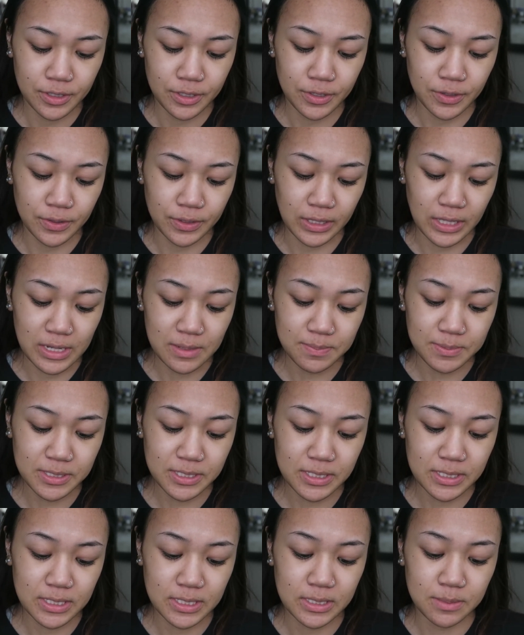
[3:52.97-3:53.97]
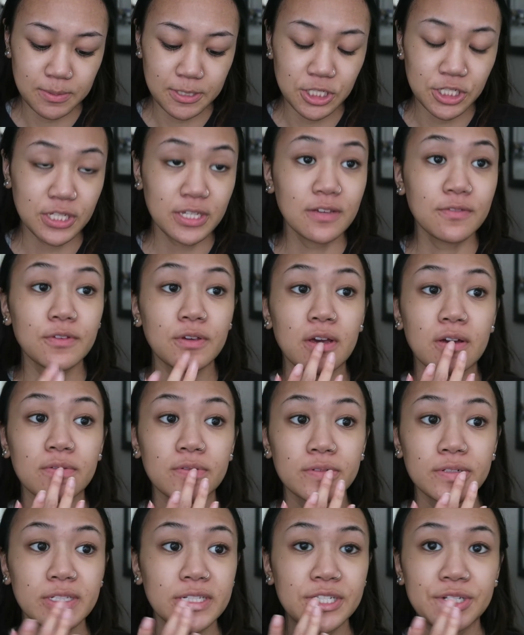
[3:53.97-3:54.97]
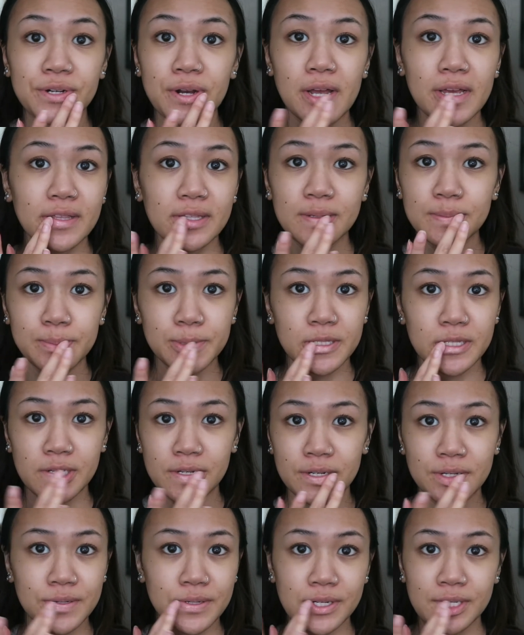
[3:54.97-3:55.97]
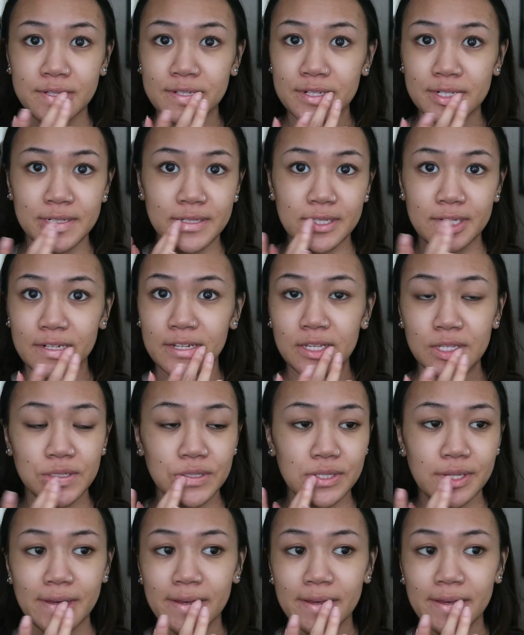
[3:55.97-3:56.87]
your lips, especially if you have really dry lips, so I'm just gonna use